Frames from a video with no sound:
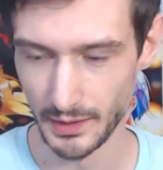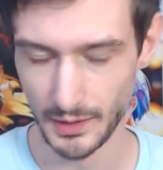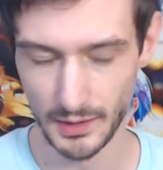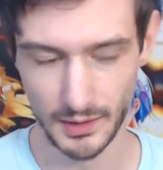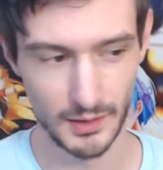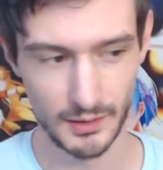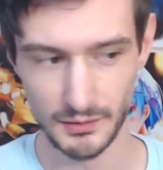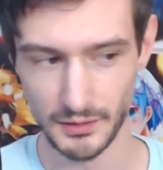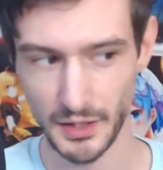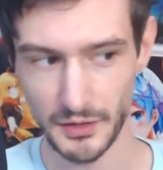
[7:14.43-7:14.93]

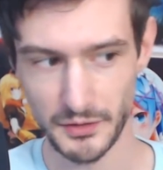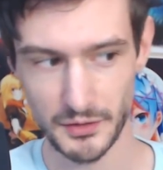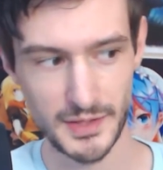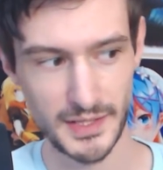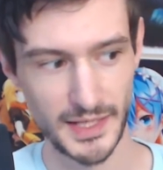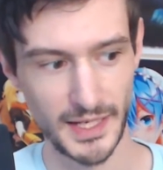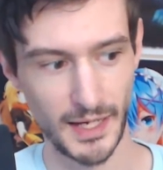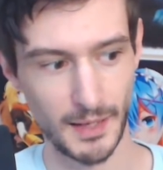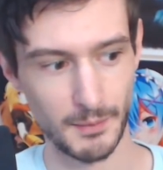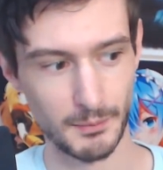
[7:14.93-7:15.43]
Another
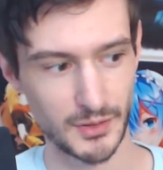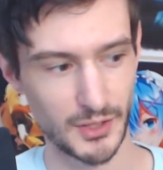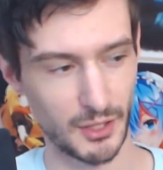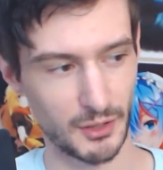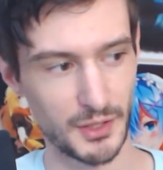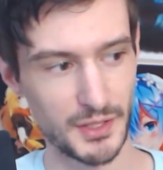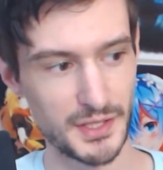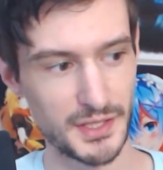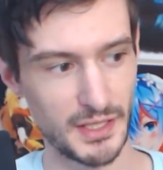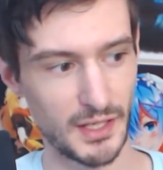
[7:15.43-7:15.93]
DM,
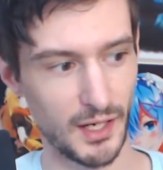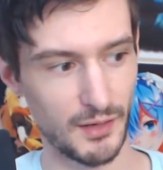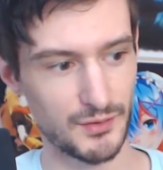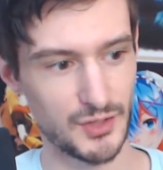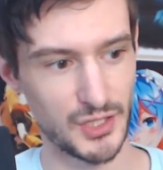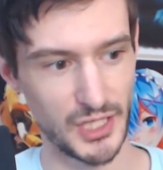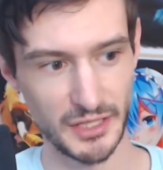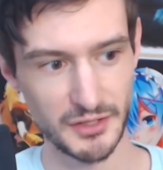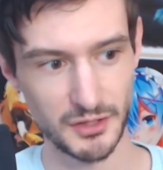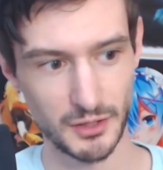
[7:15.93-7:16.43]
courtesy of
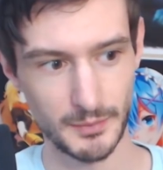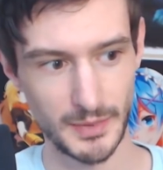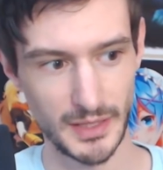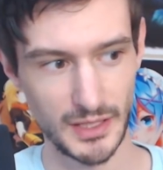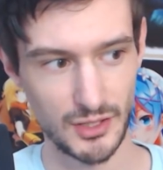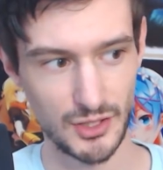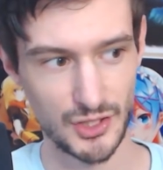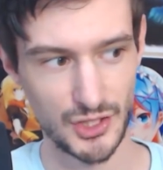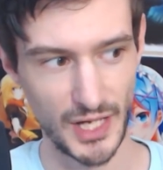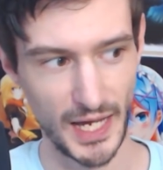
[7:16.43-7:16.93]

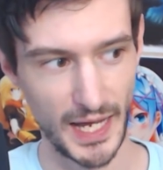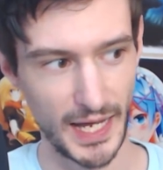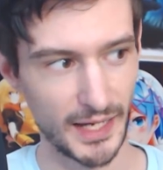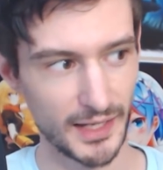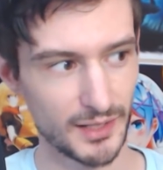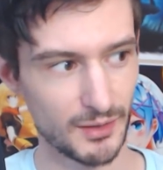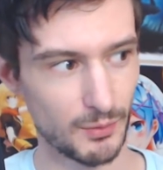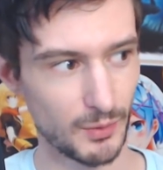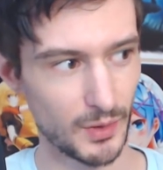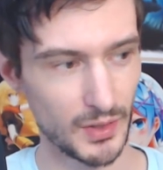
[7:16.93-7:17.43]
Gentleman
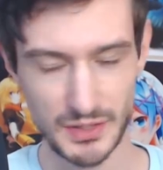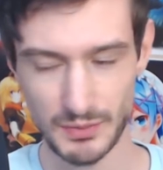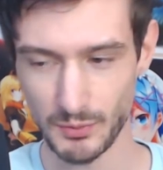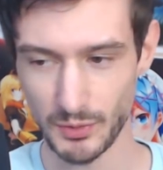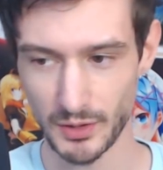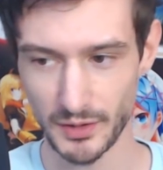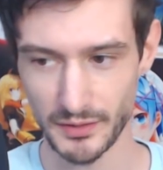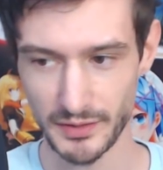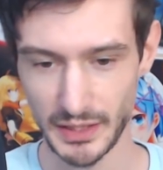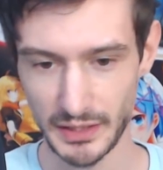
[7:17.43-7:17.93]
Jack, once
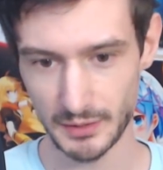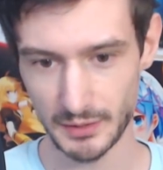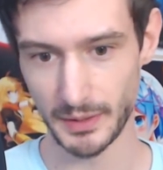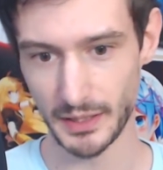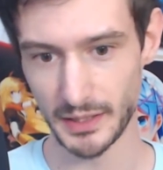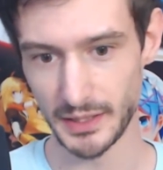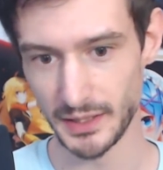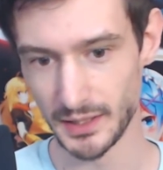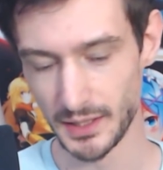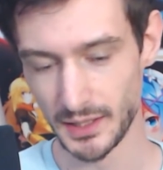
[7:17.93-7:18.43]
more. Thank you,
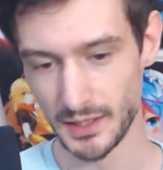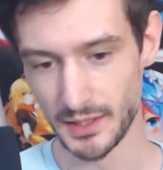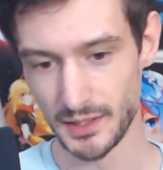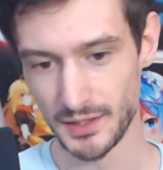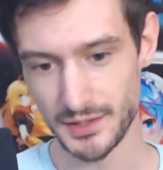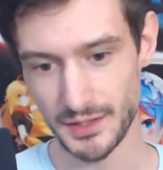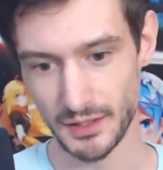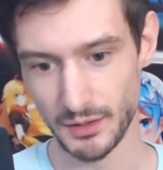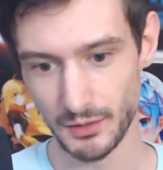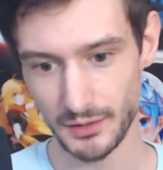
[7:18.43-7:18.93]
buddy.
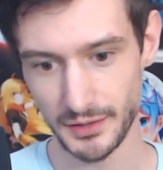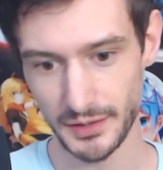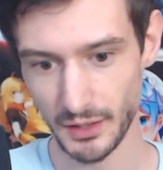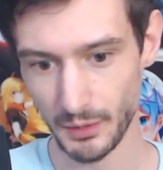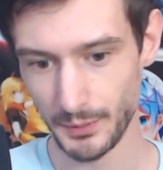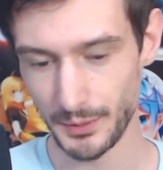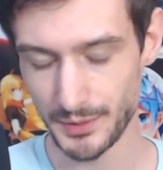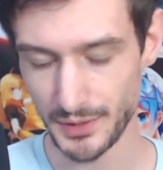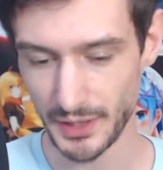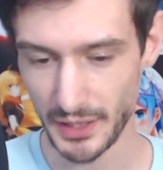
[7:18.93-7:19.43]
So, you know,
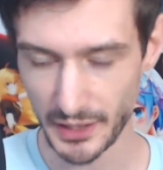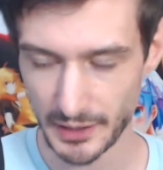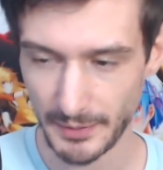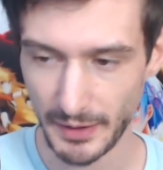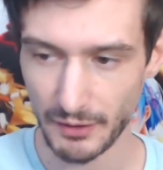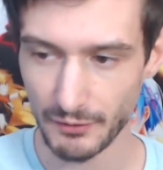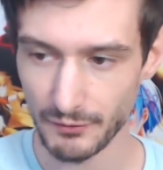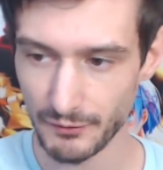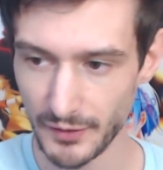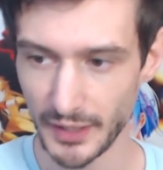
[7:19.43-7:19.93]
we were talking
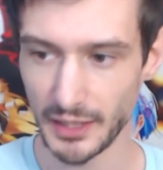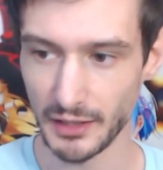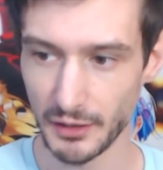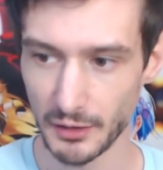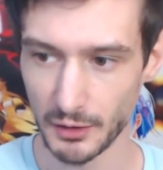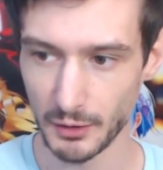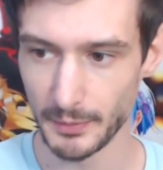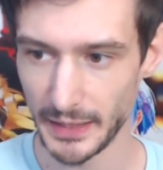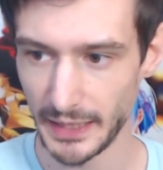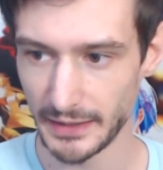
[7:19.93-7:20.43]
about Vic a
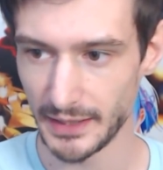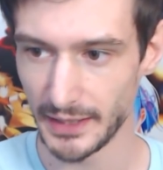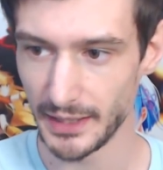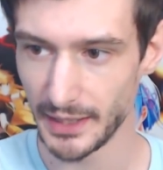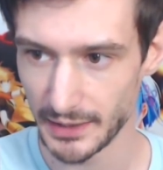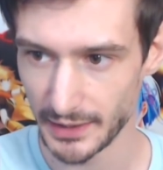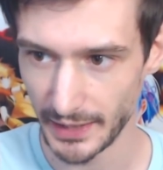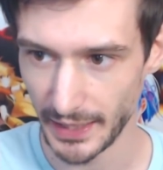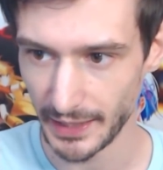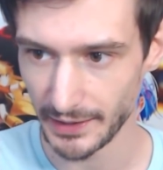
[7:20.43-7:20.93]
little bit at the
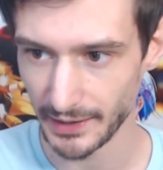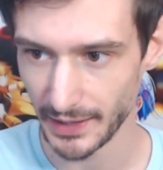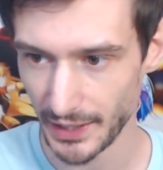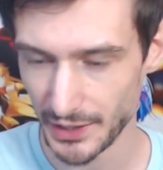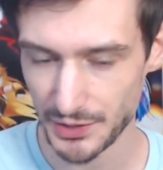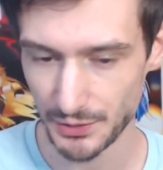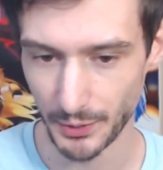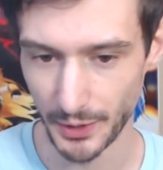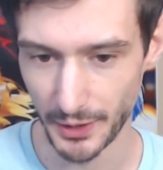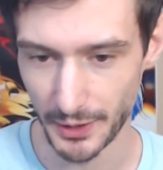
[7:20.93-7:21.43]
end of that
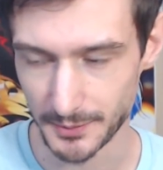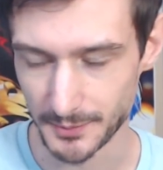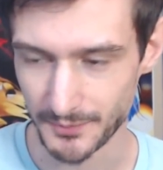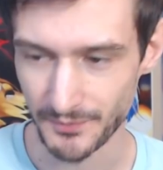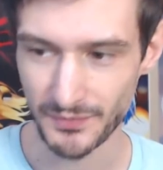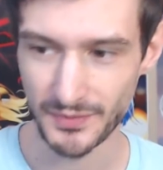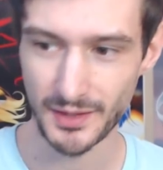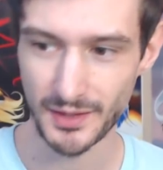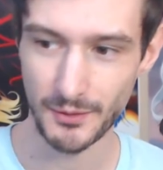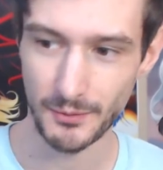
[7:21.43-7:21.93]
last one.
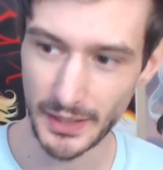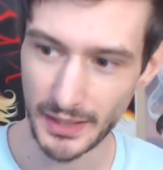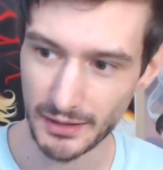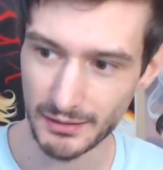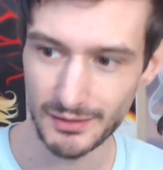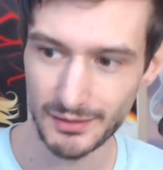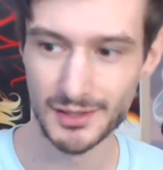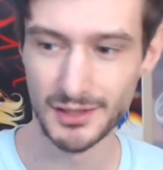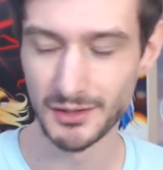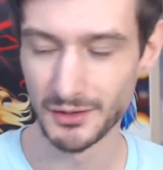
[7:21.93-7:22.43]

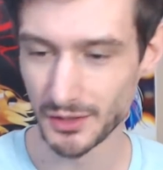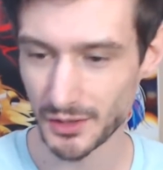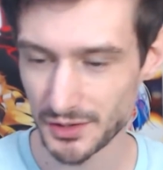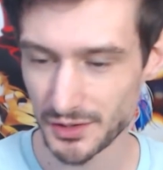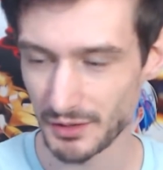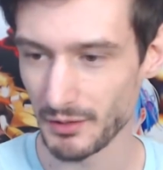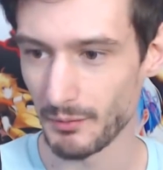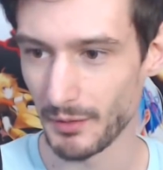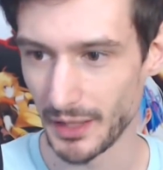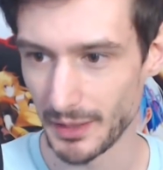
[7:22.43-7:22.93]
Well, looks
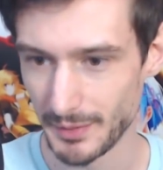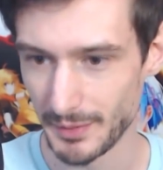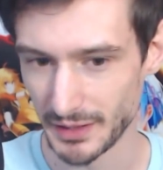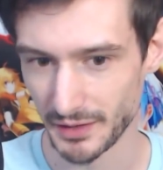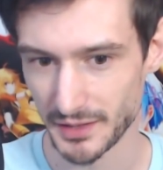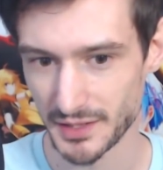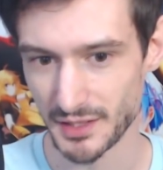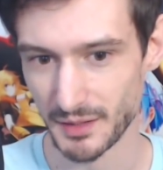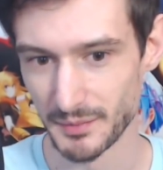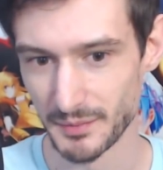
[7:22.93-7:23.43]
like we might have been
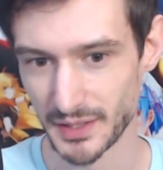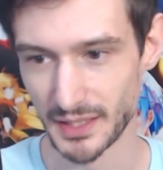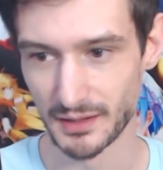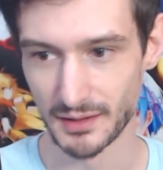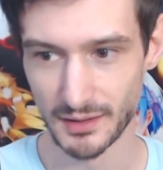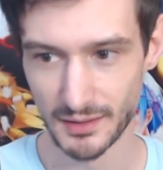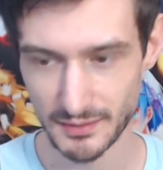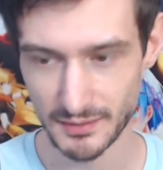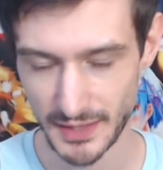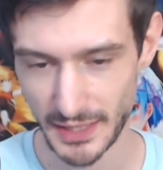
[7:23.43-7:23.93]
onto something.
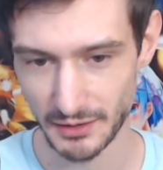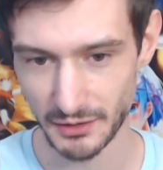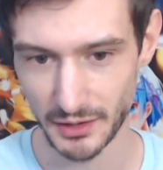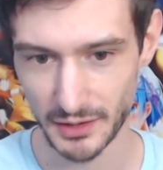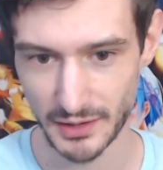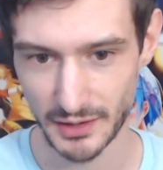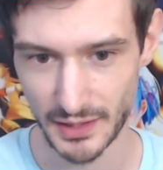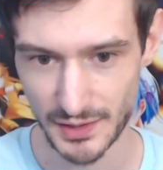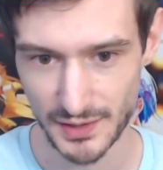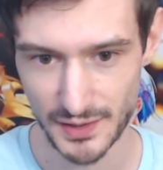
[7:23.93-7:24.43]
Take a look
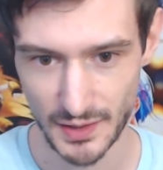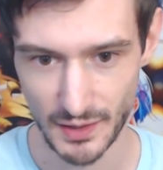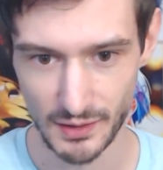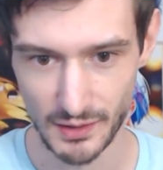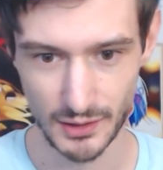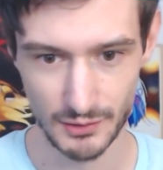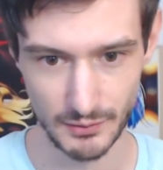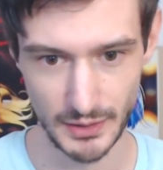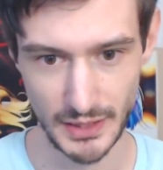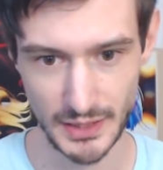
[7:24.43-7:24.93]
at this.
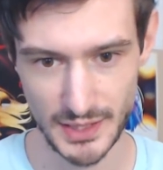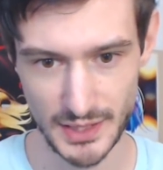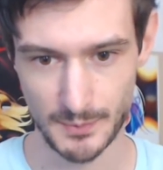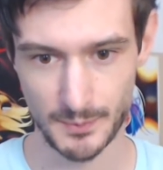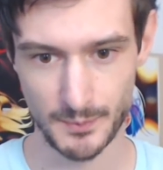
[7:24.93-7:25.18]
Reads,